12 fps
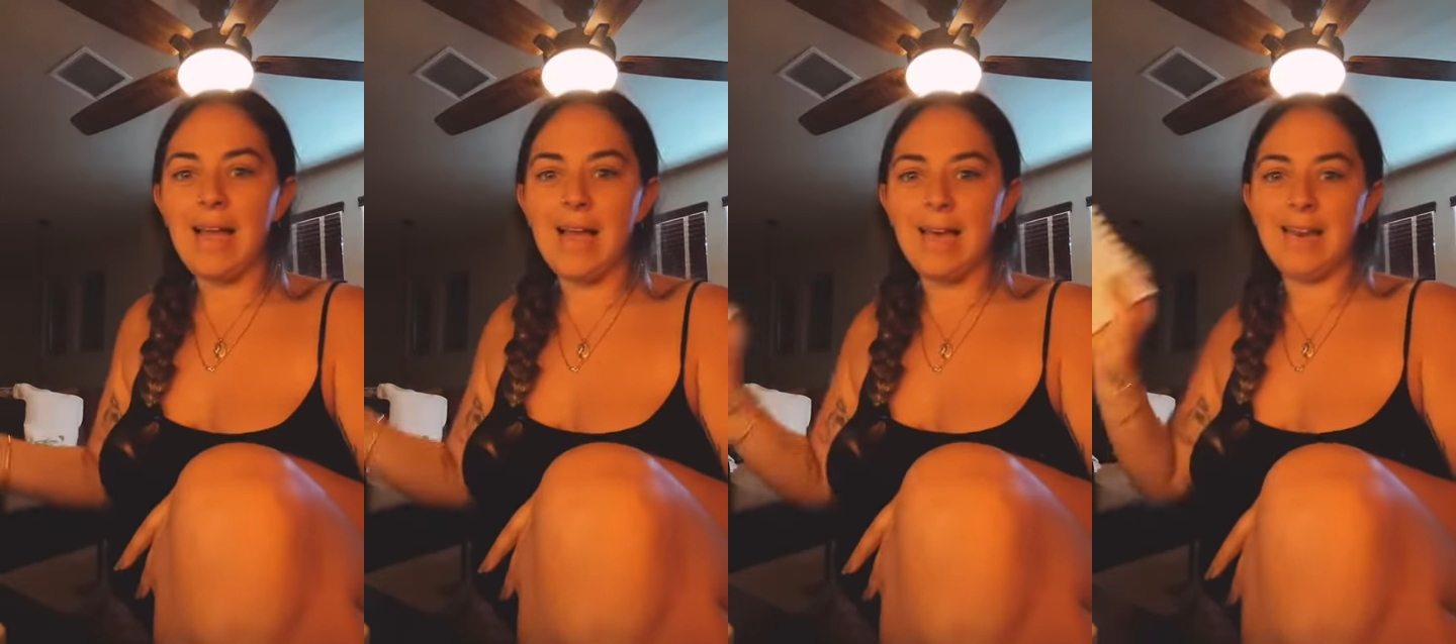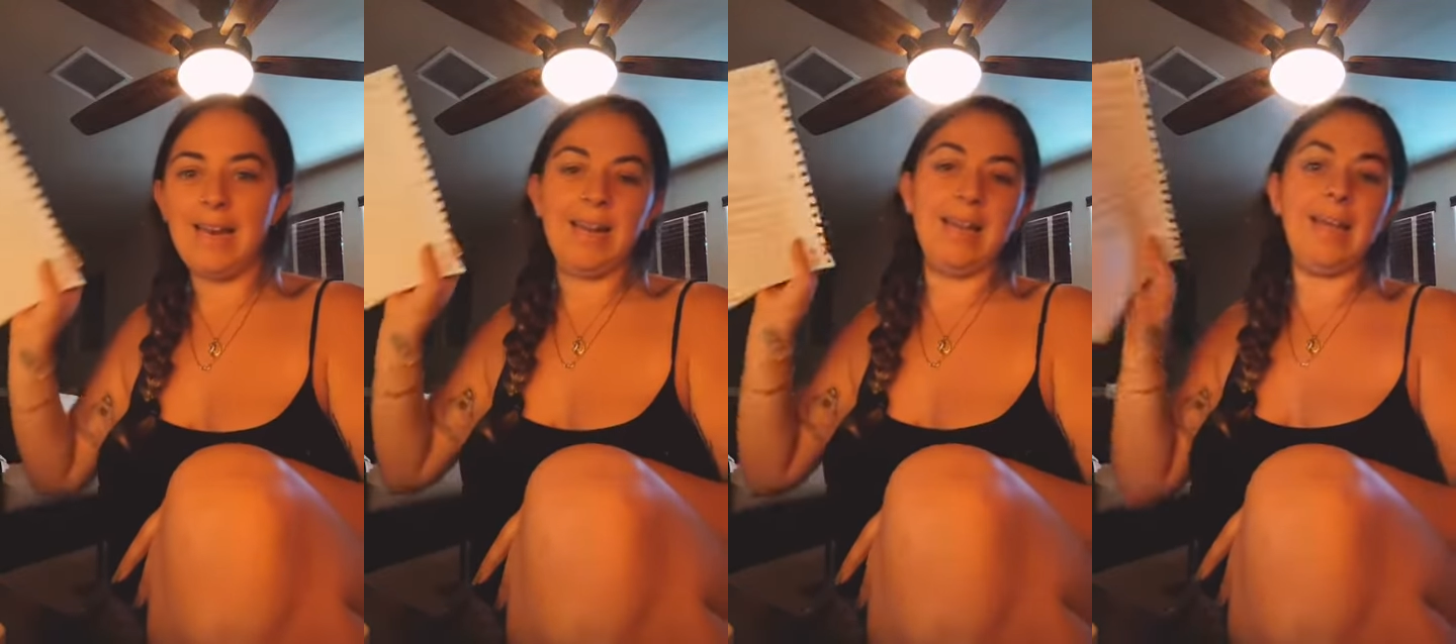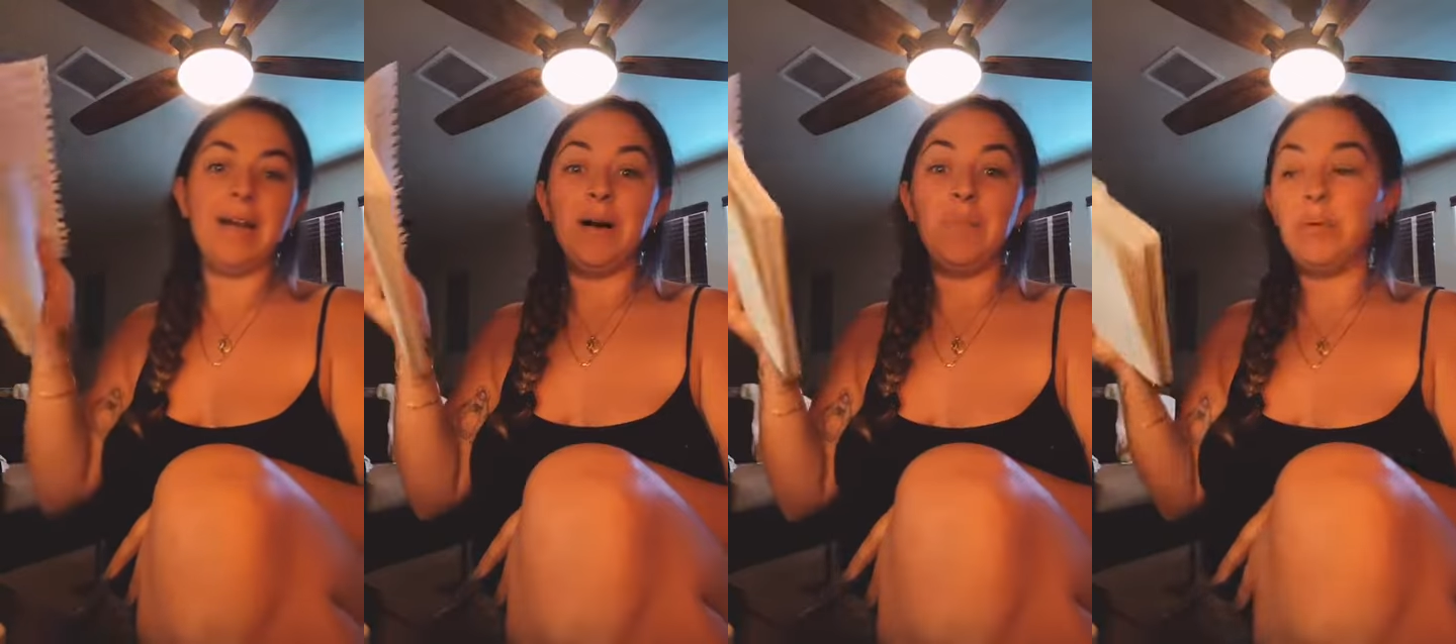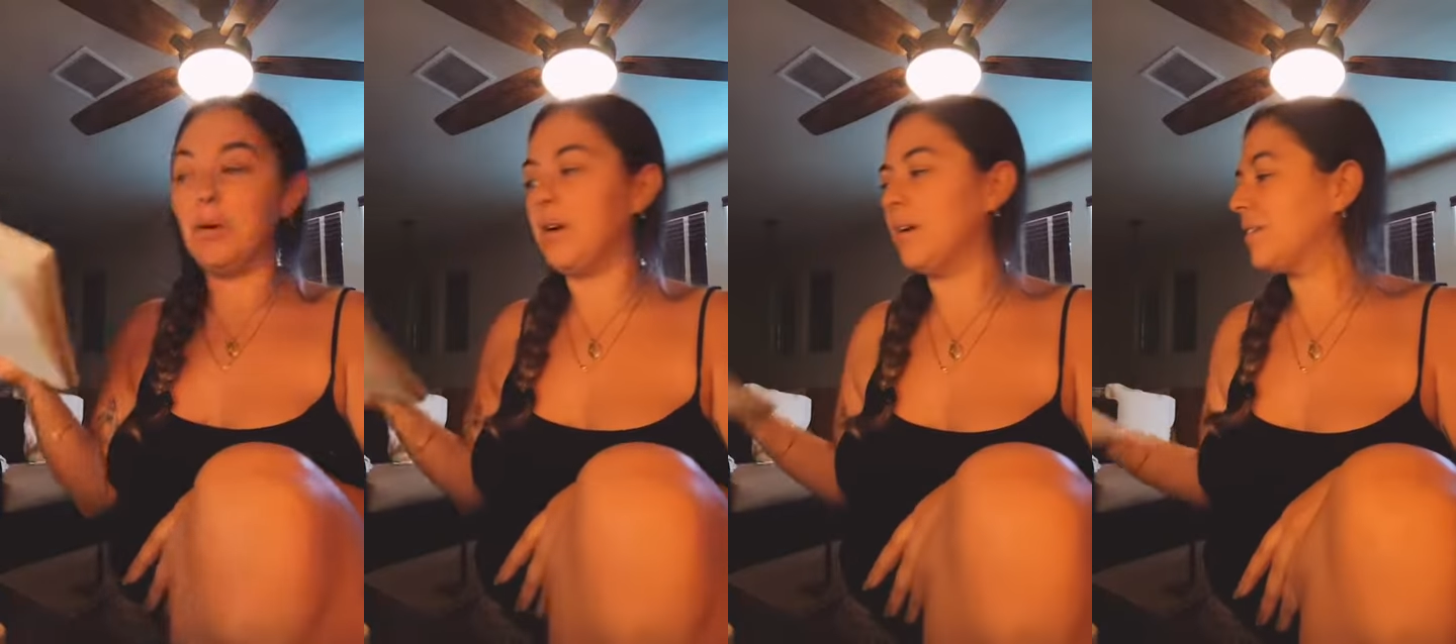editing a
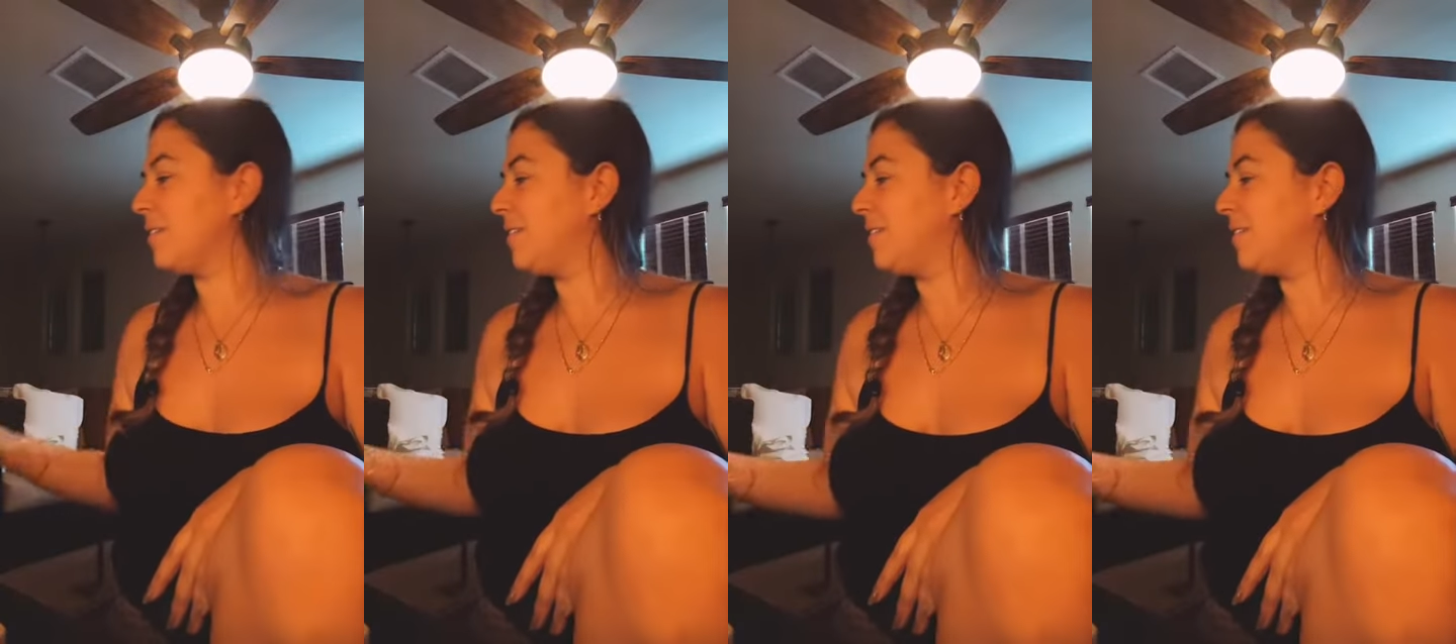book,